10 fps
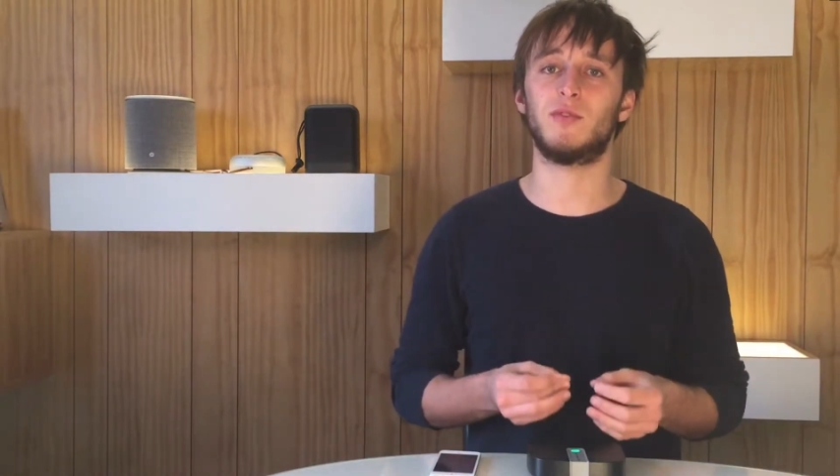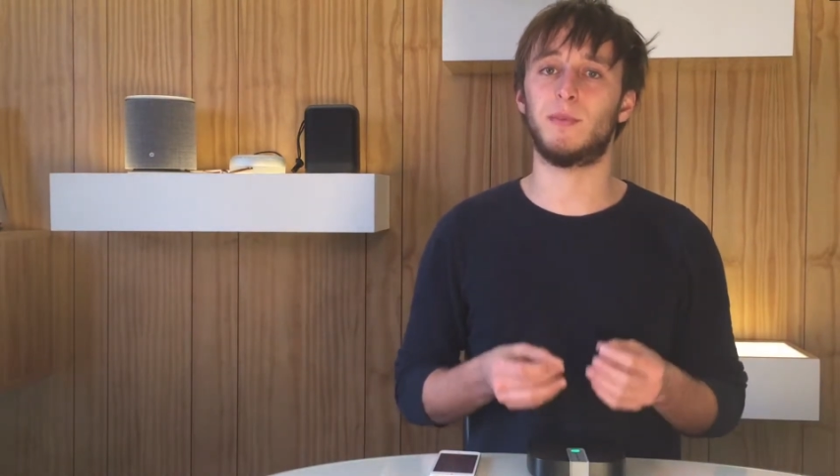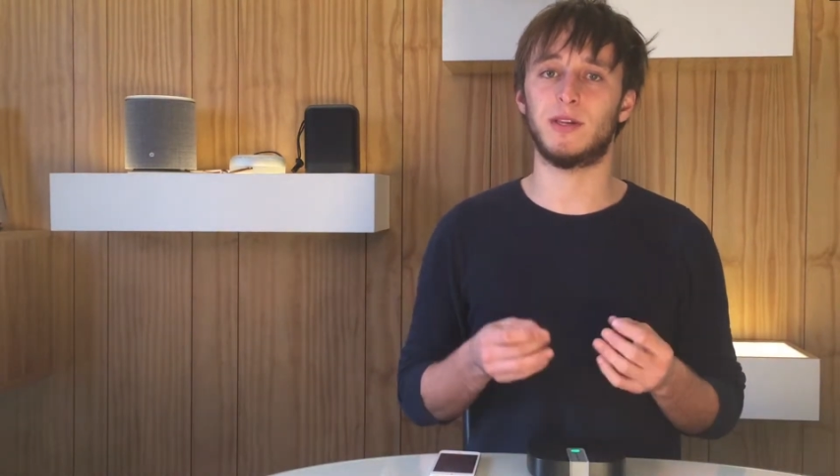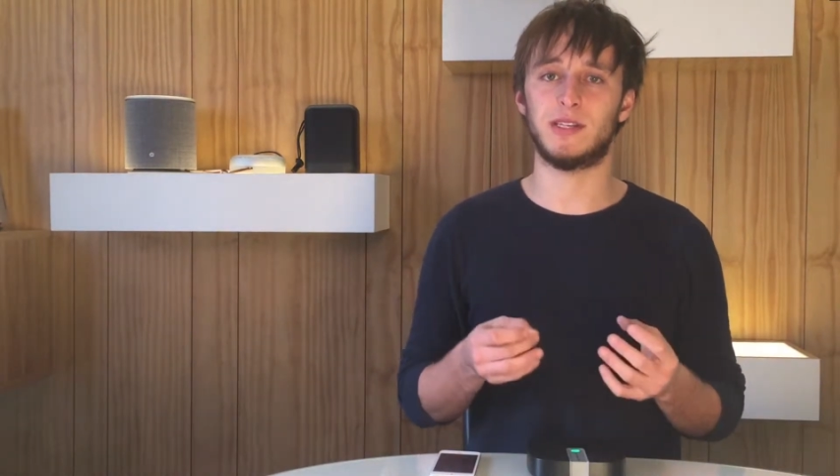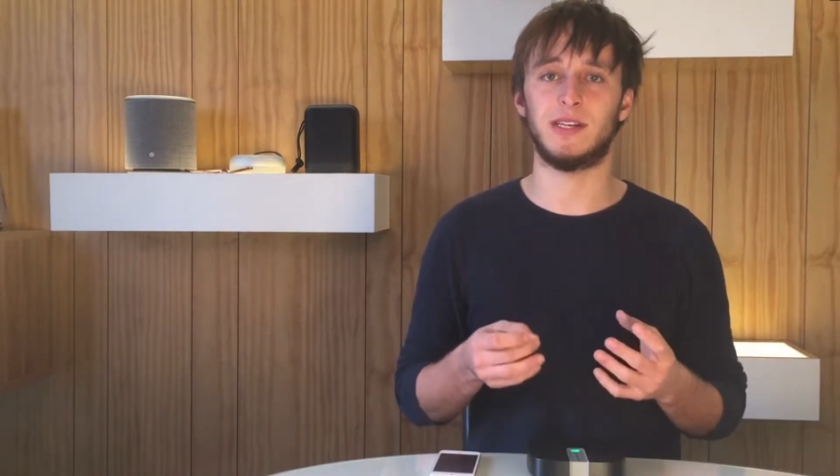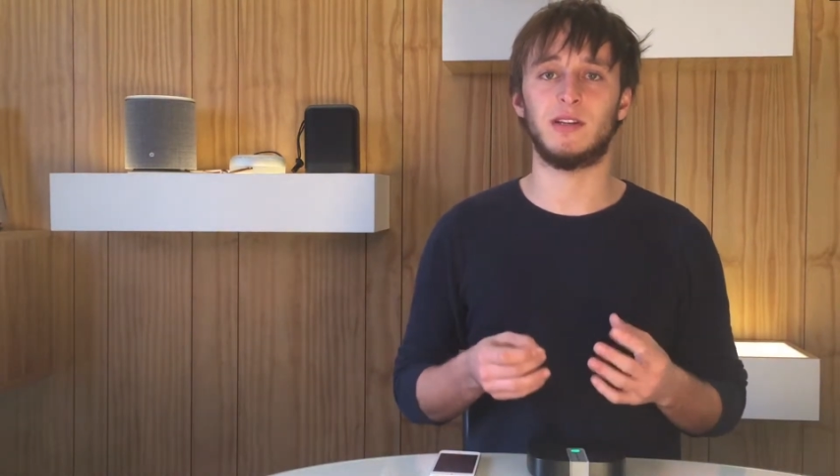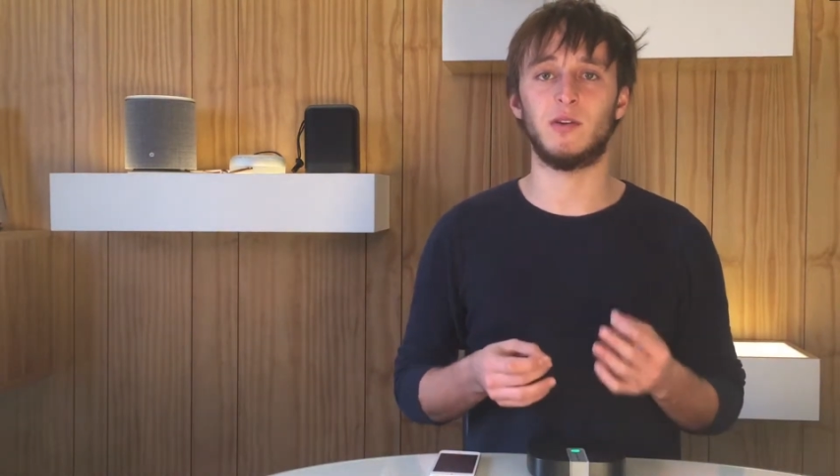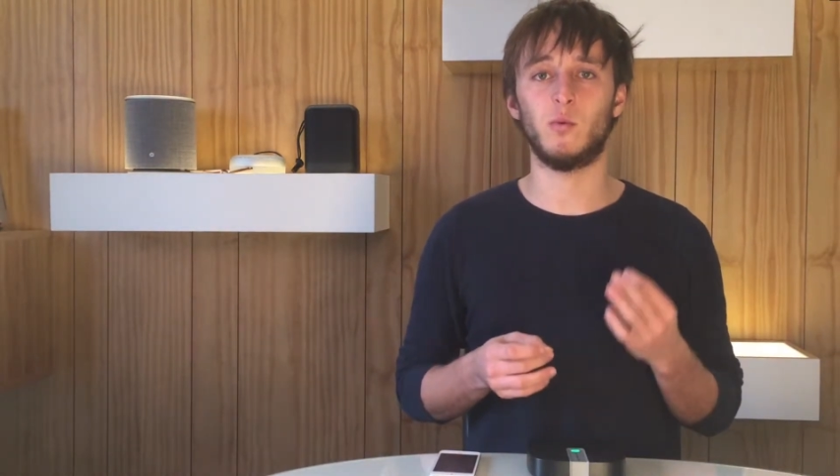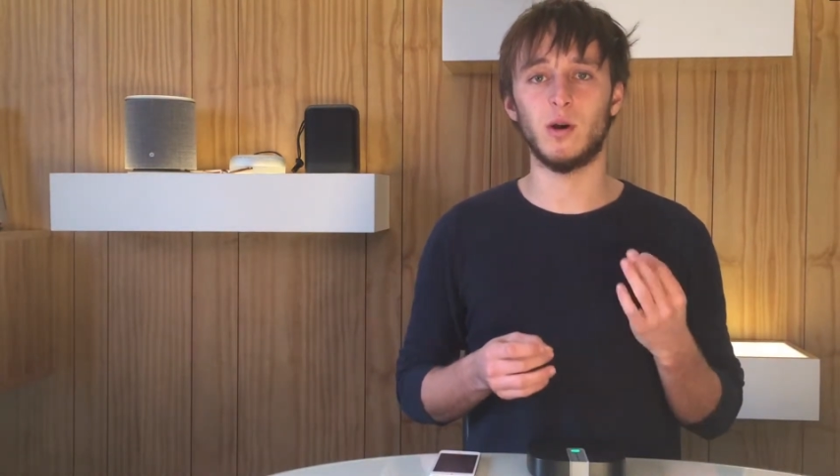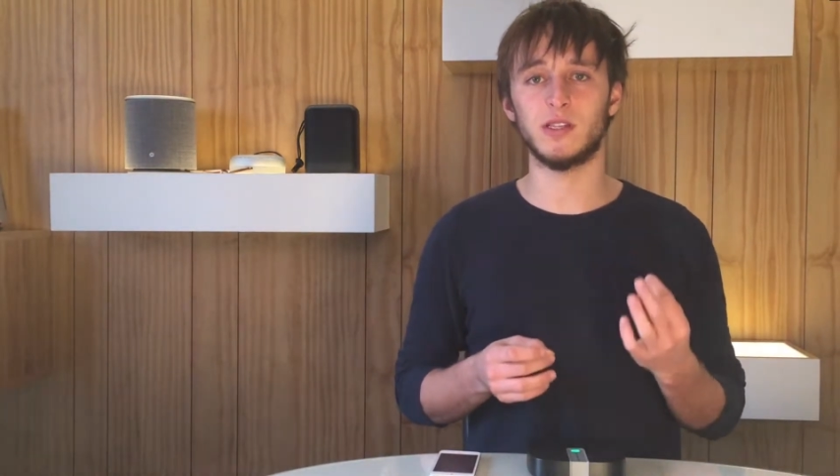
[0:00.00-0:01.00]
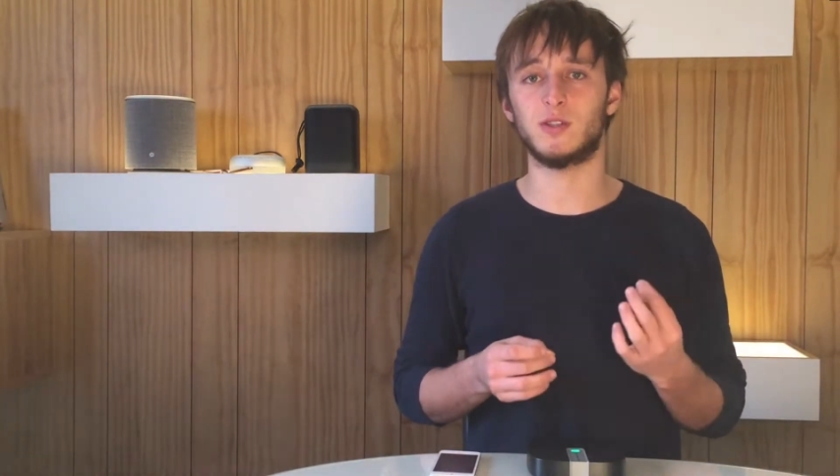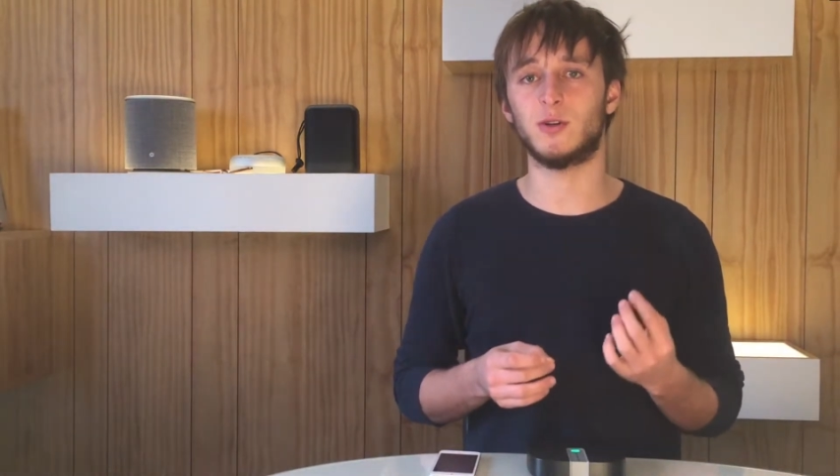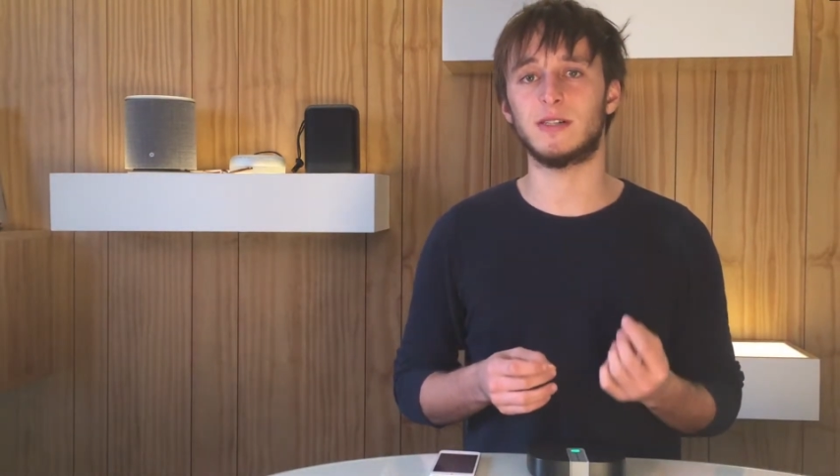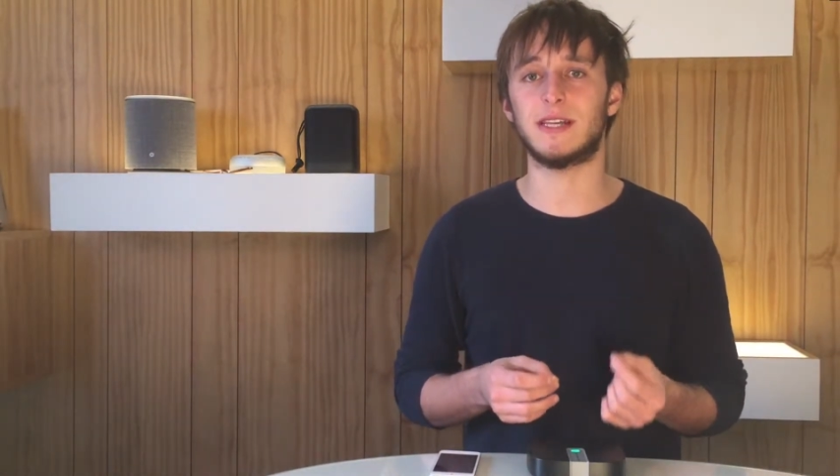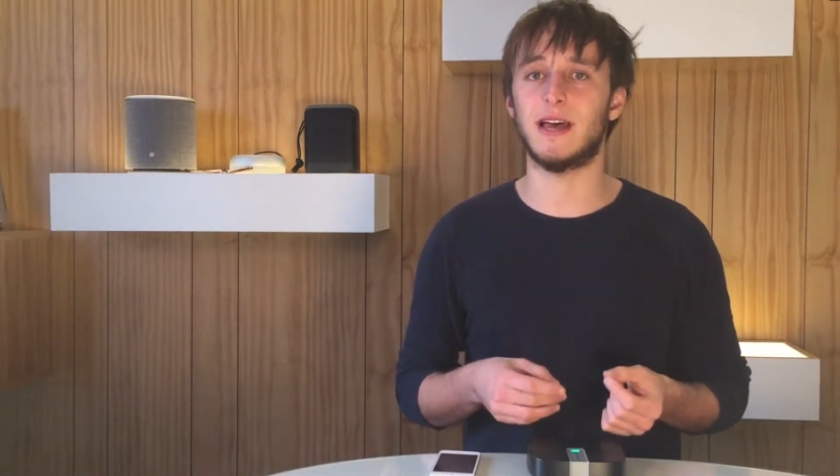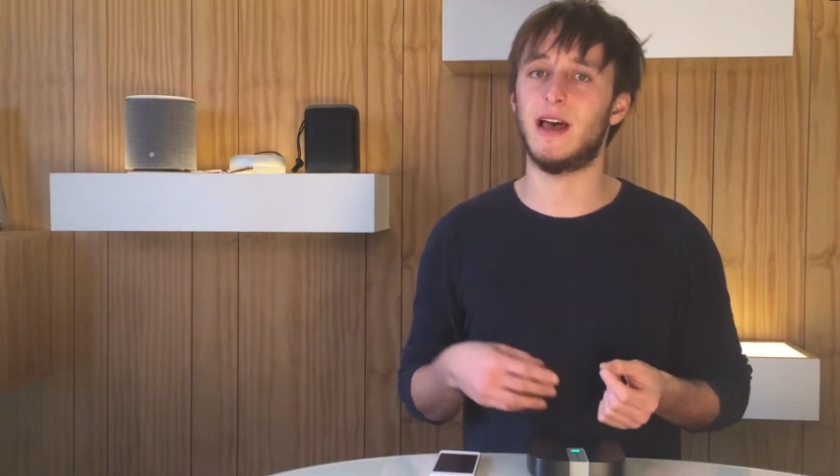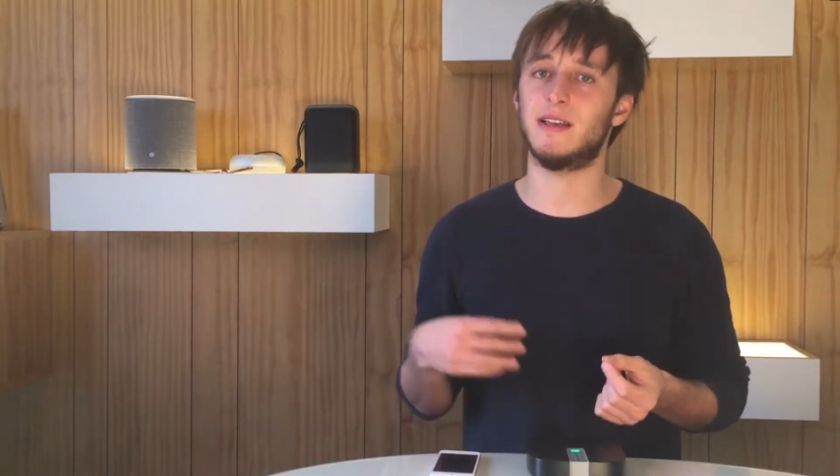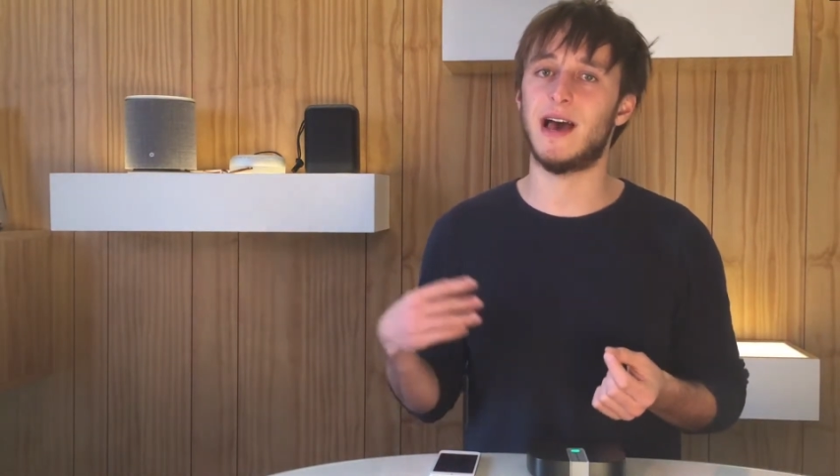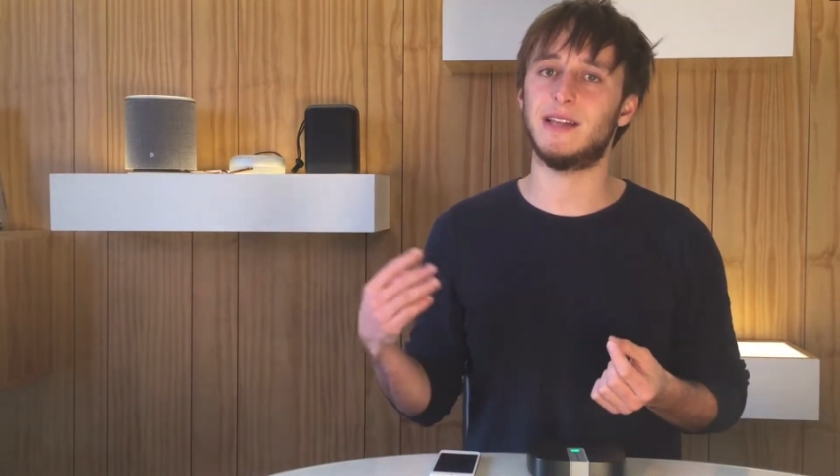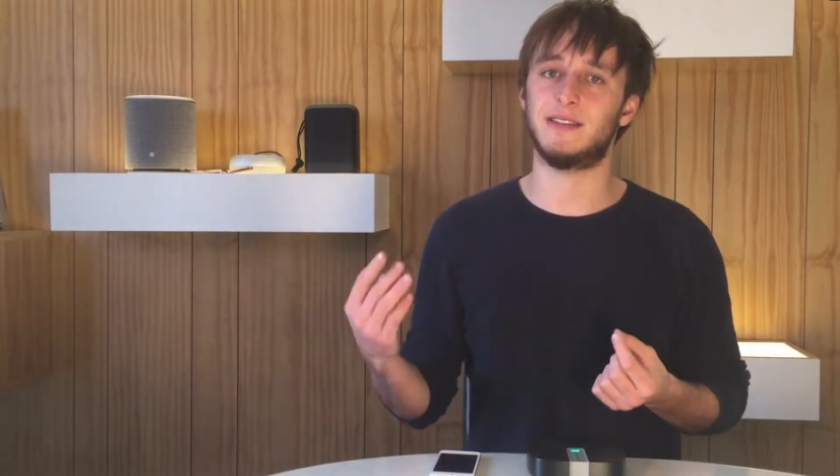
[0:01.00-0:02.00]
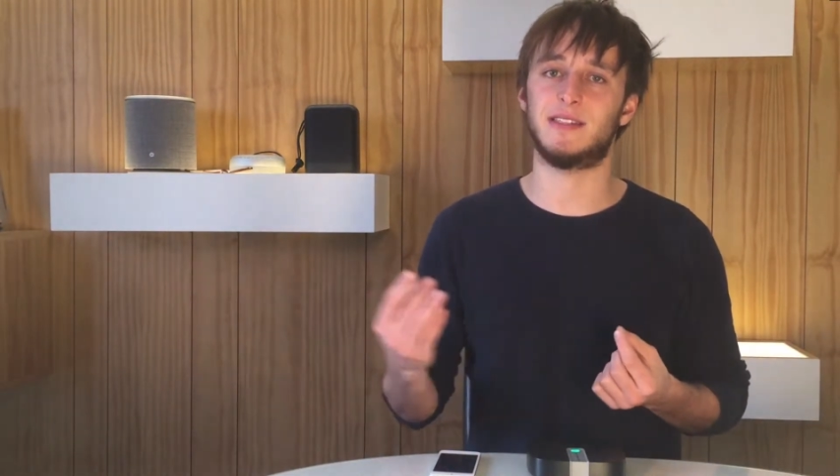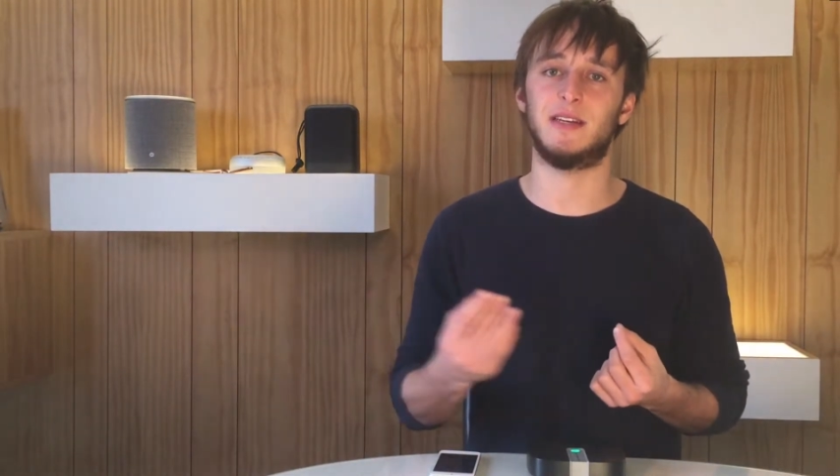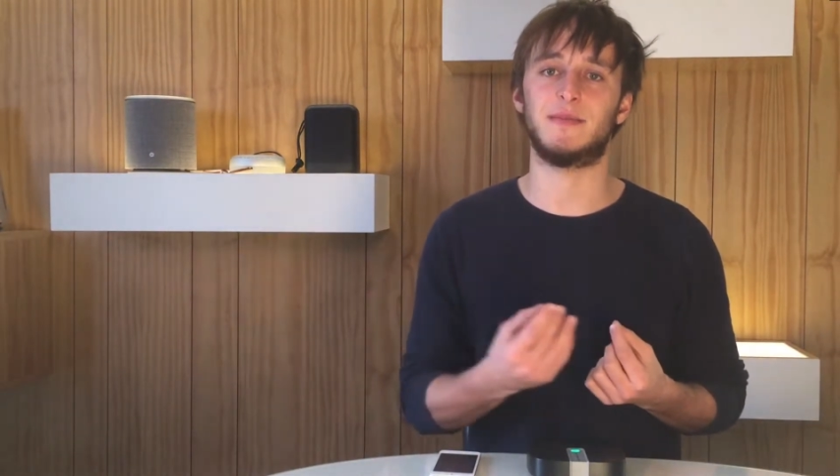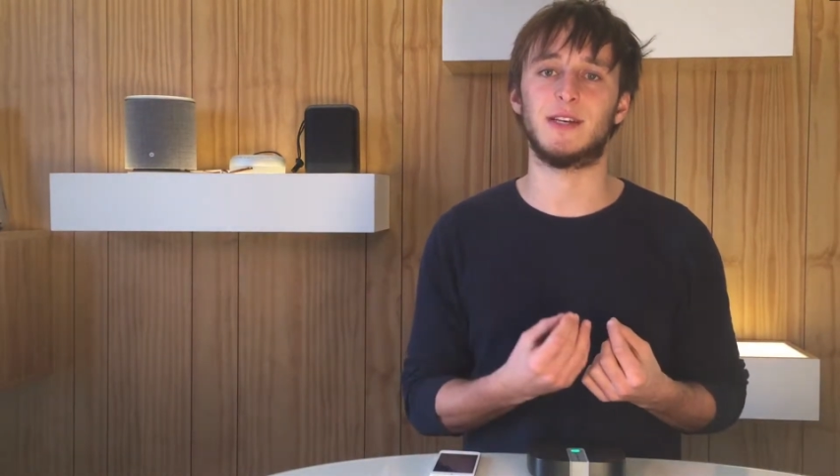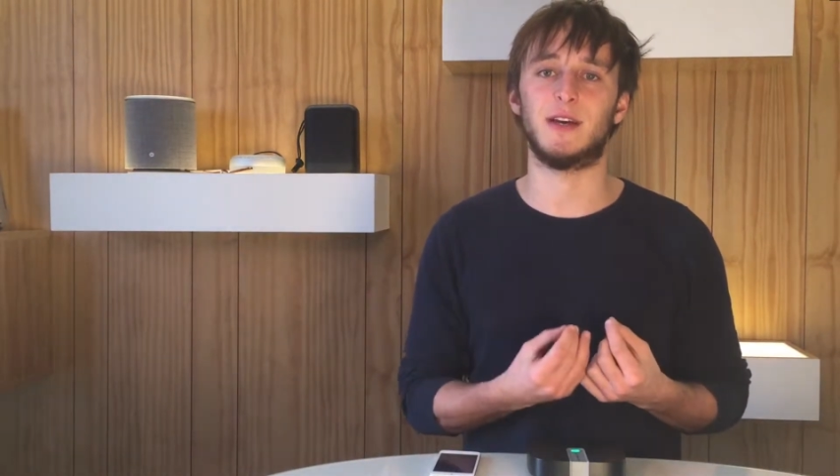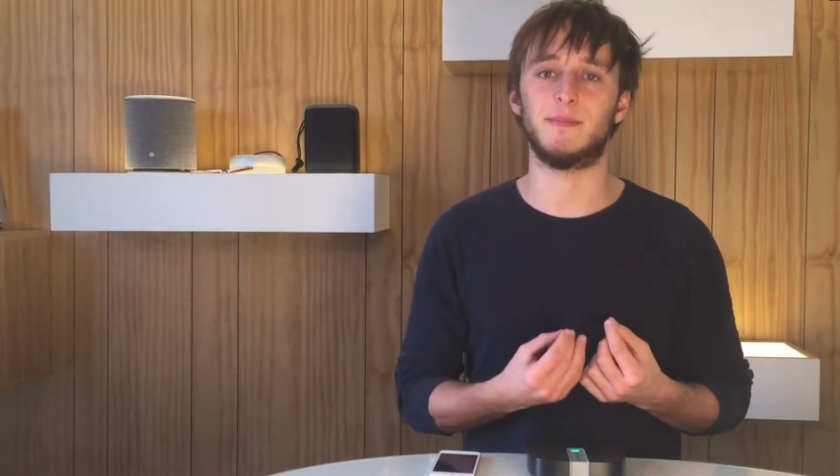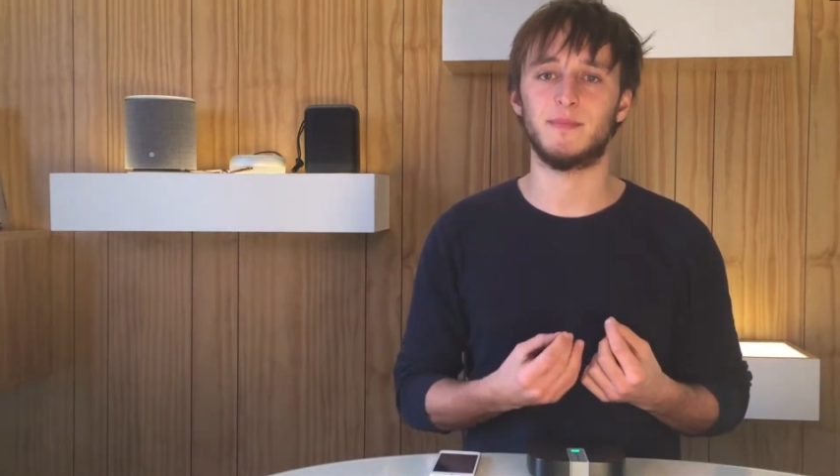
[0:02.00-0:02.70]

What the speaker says: reproducing one source at the same time.